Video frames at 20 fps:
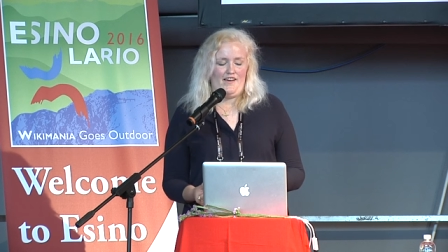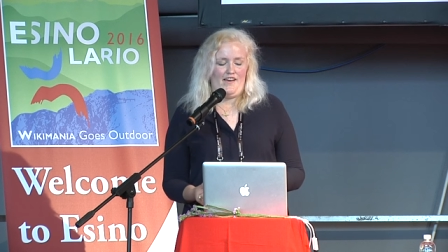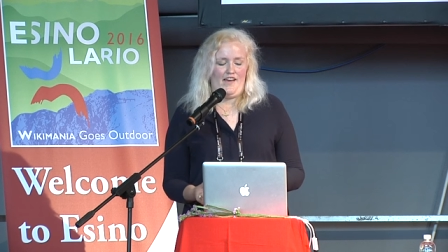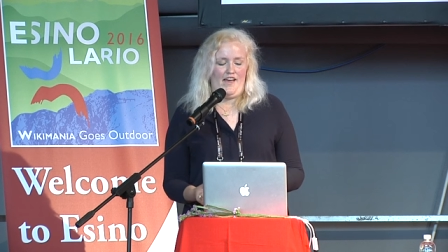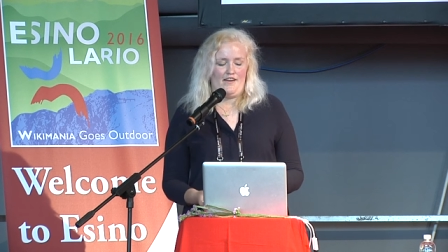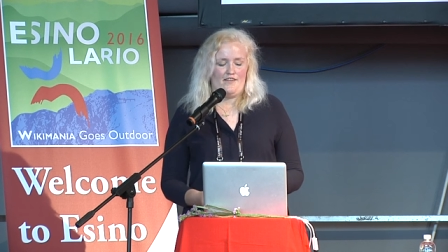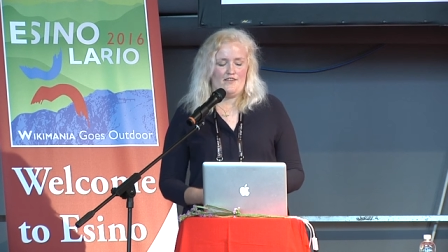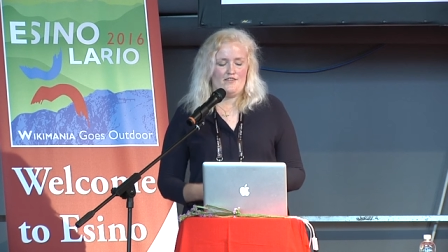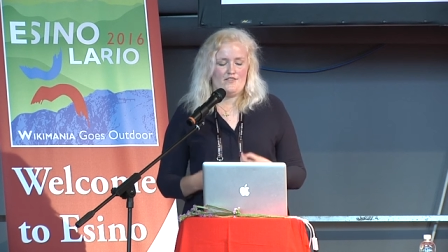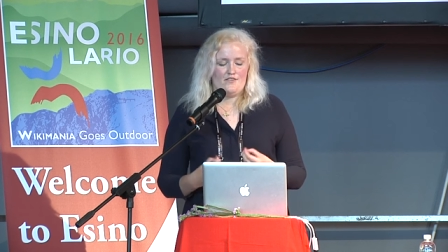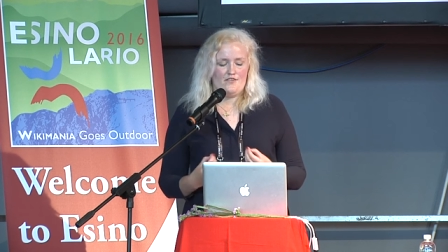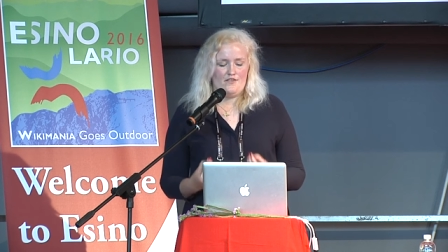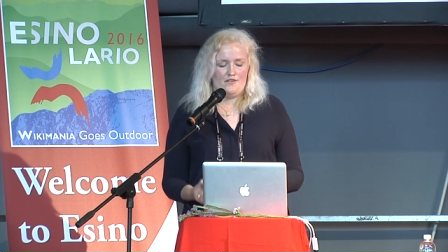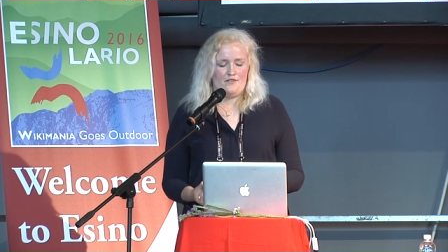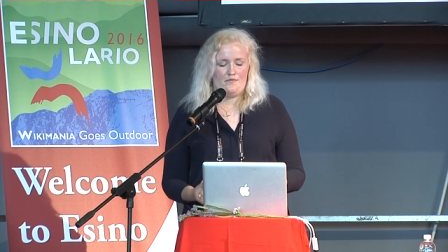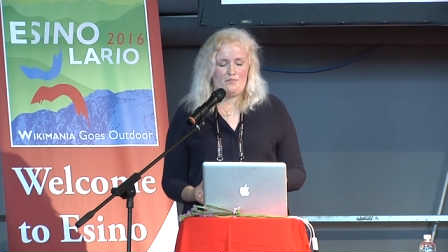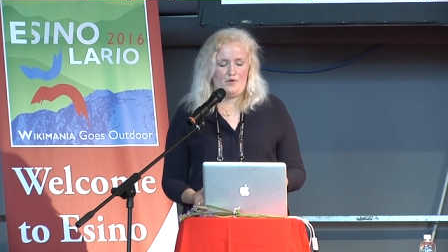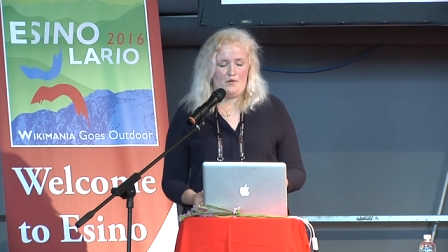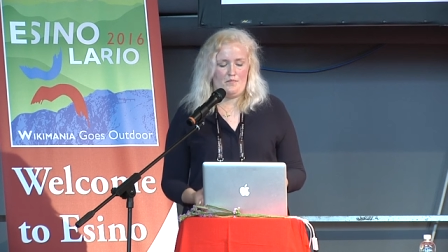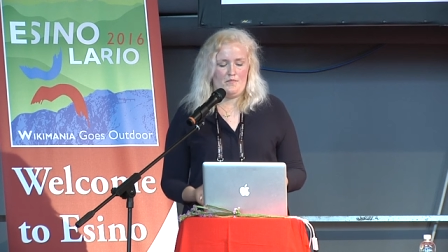
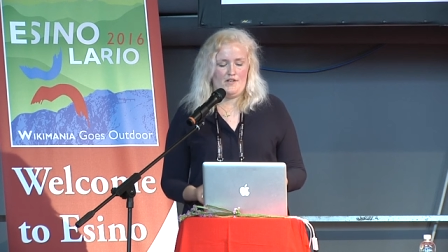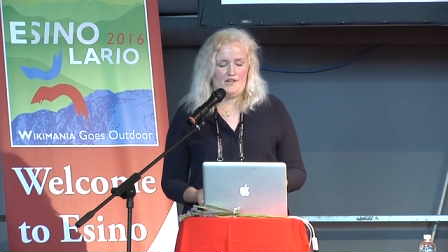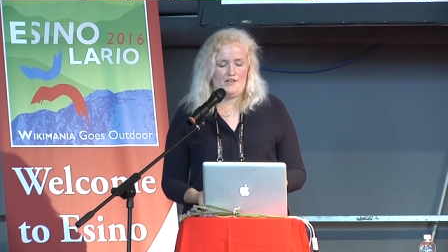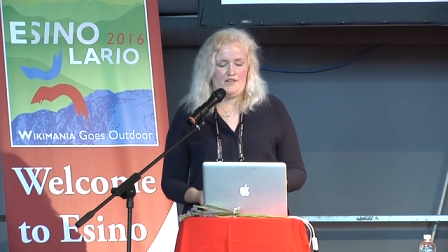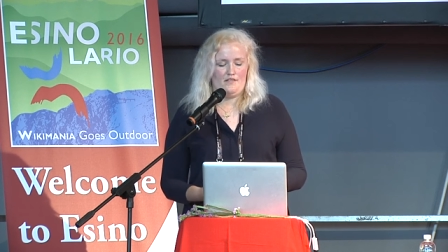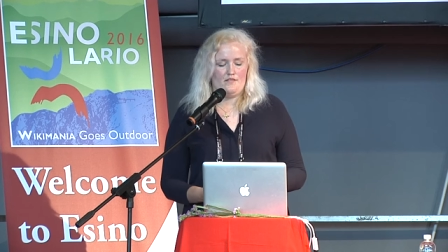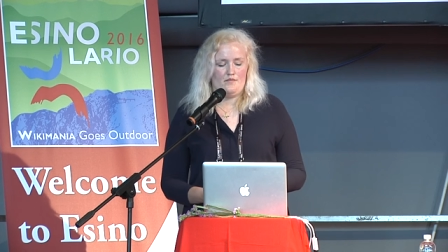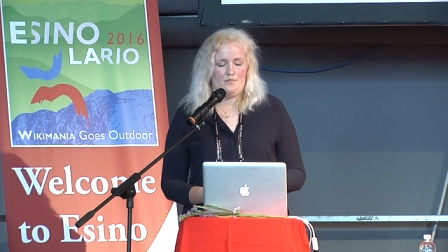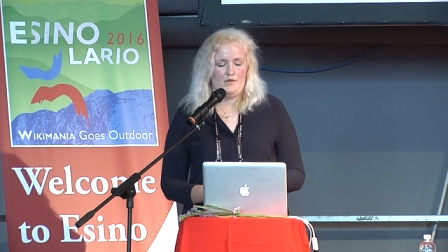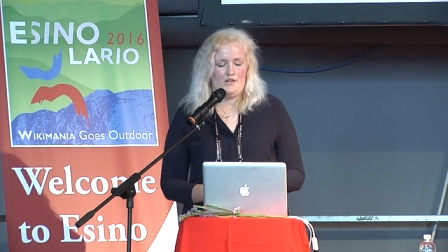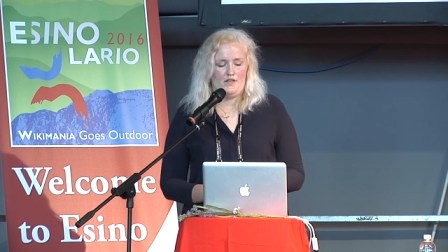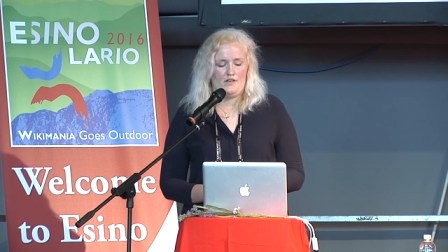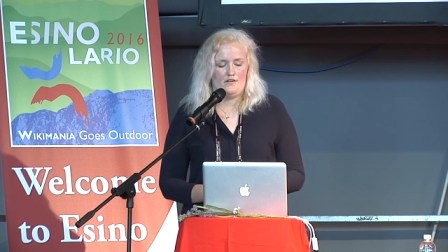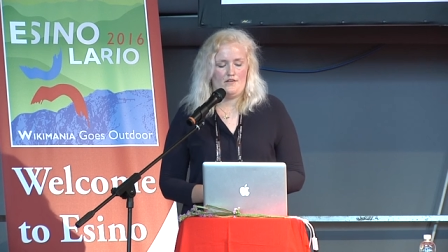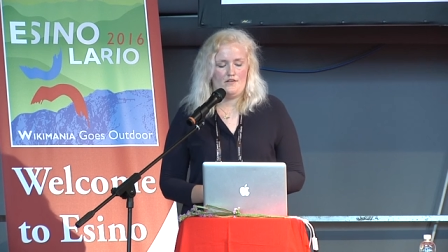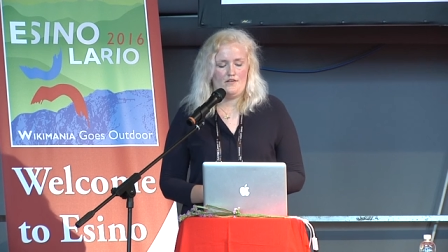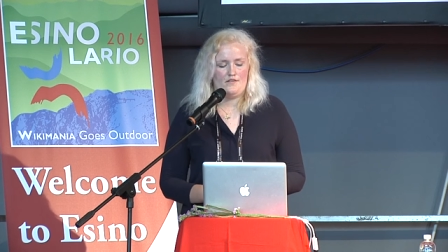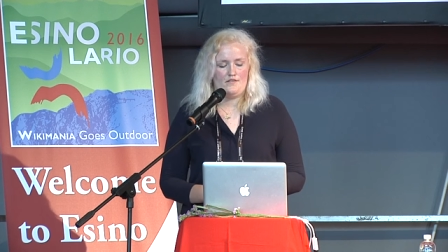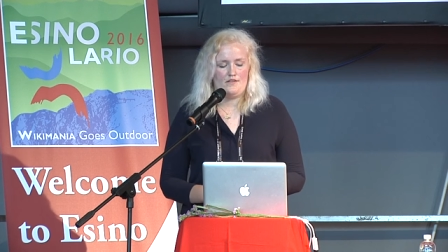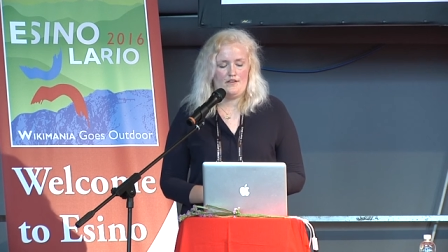editors per million
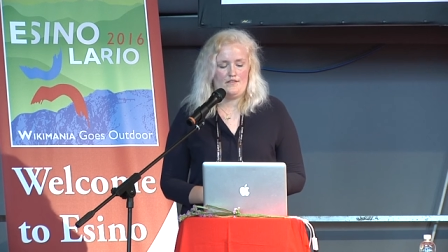speakers.